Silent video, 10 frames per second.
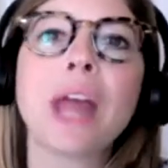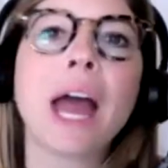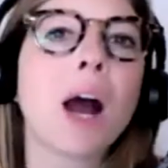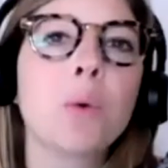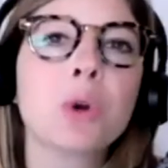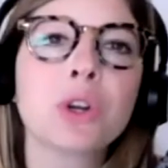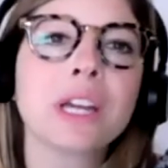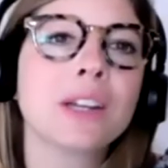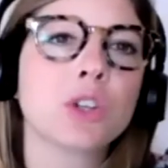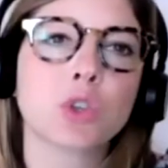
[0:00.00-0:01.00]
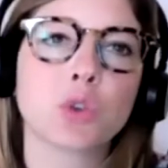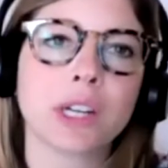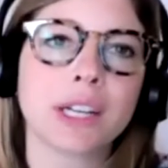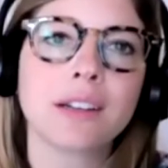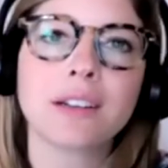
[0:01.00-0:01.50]
Our inner
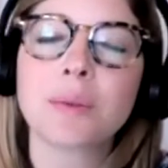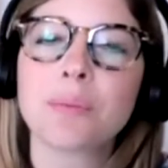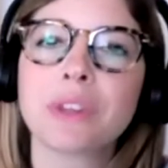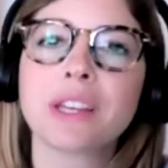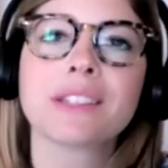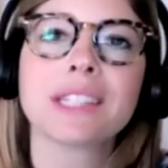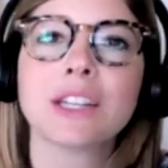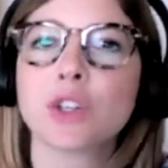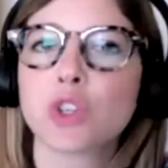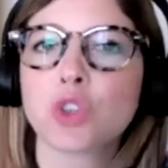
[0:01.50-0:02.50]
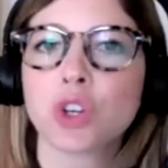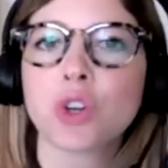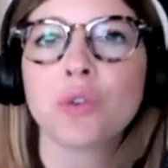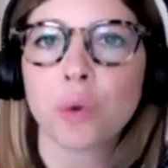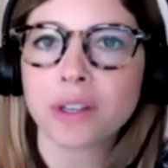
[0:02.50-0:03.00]
critic, this inner
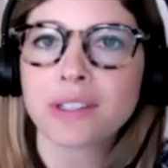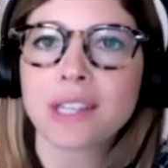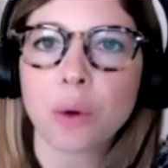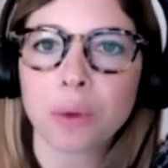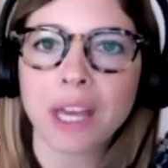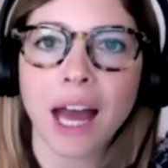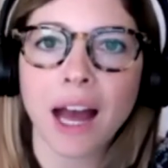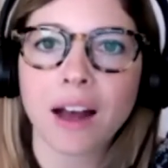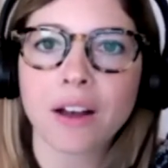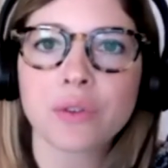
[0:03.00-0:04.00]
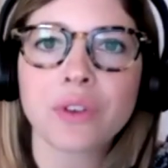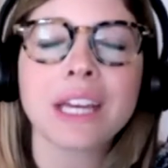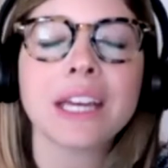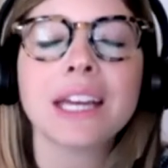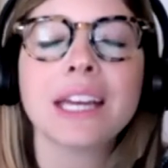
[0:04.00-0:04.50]
critical voice that we have,
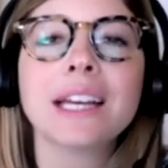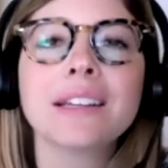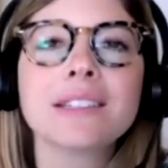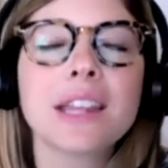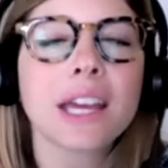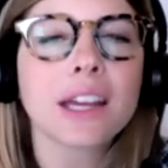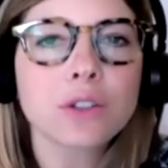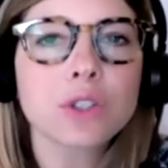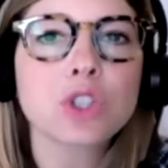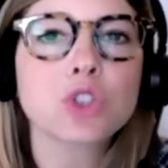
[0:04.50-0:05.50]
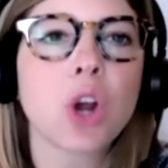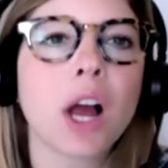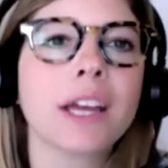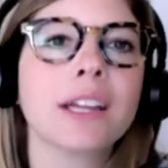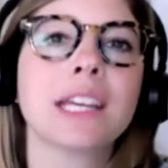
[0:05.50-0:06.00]
is there to
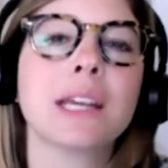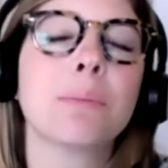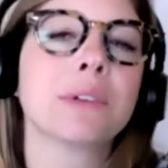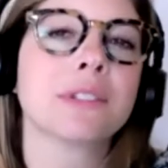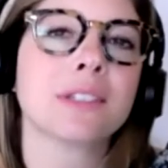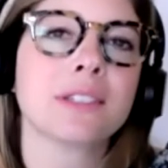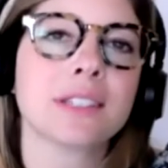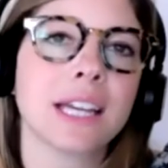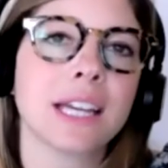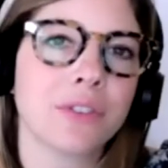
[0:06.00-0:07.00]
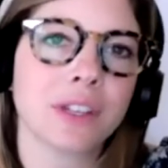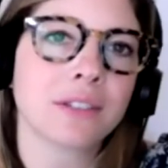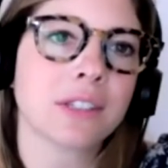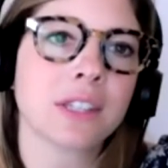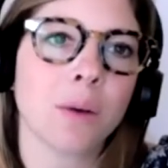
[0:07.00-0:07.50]
try and keep us safe
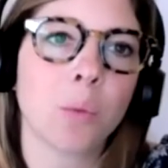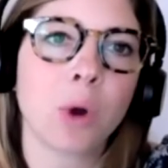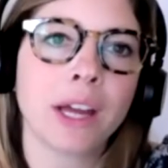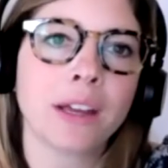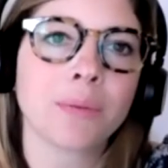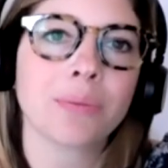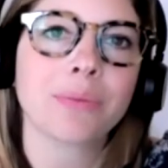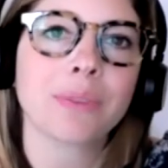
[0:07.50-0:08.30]
in some way.